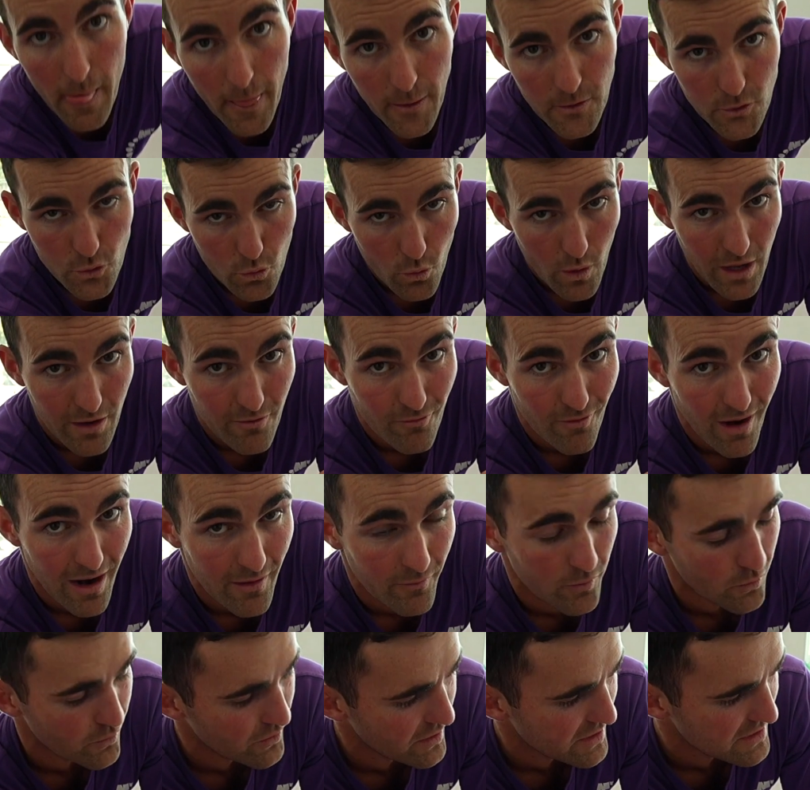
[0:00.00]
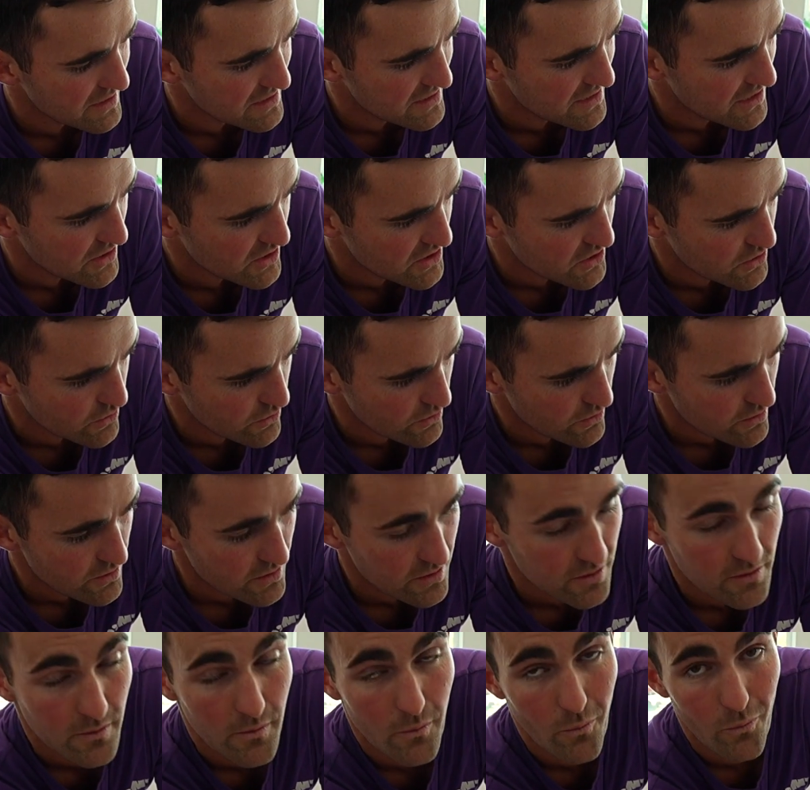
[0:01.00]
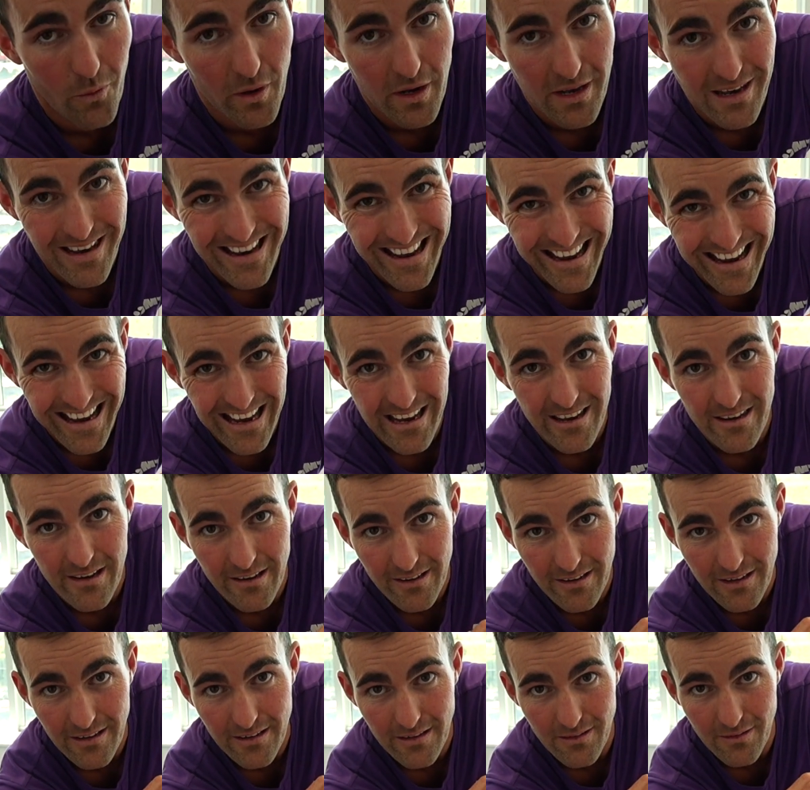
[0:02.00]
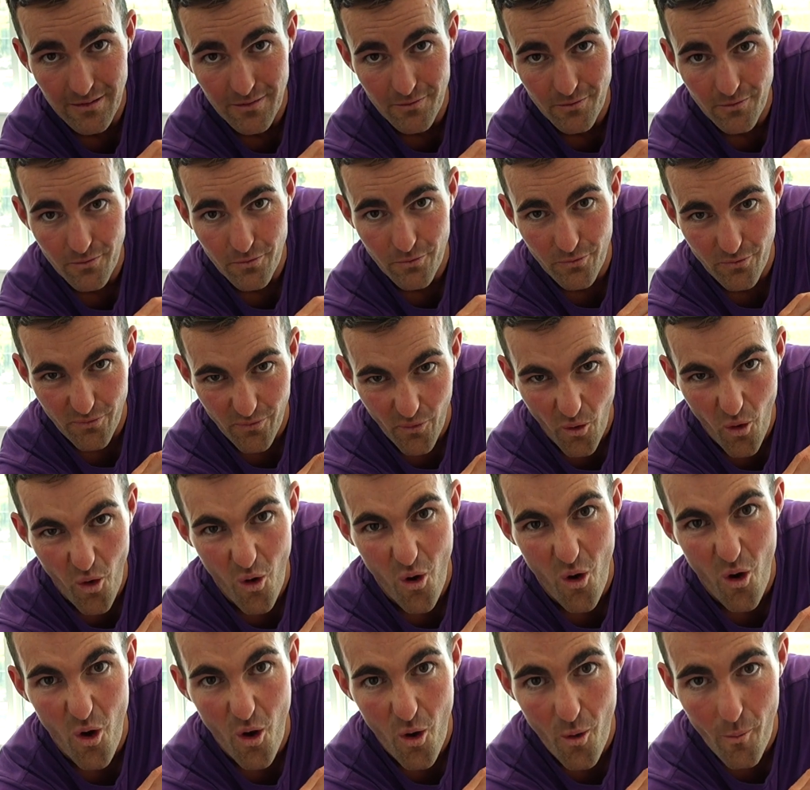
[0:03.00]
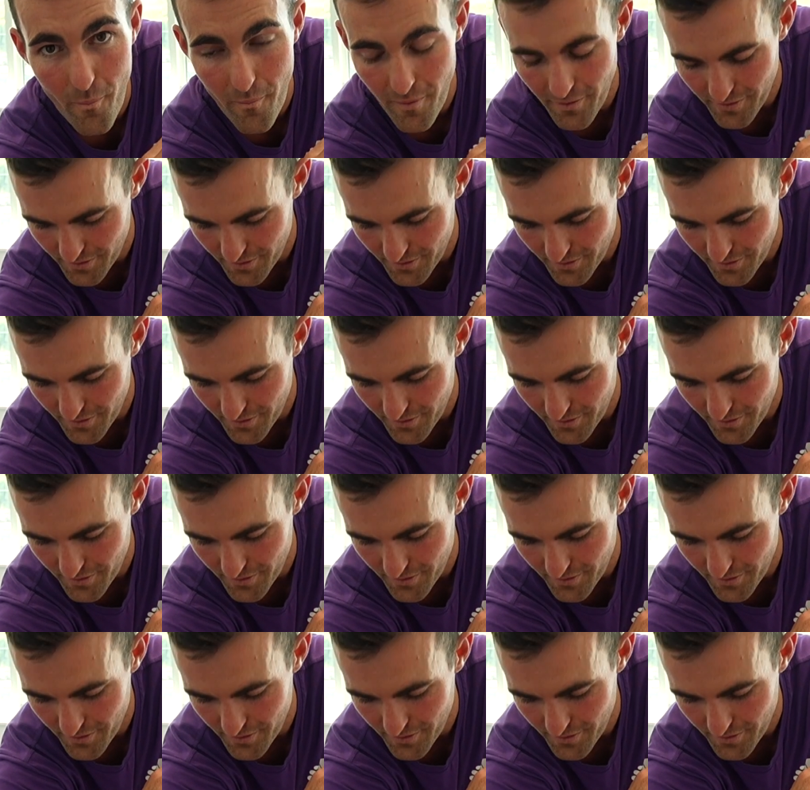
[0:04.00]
To unravel these tissues, we need firm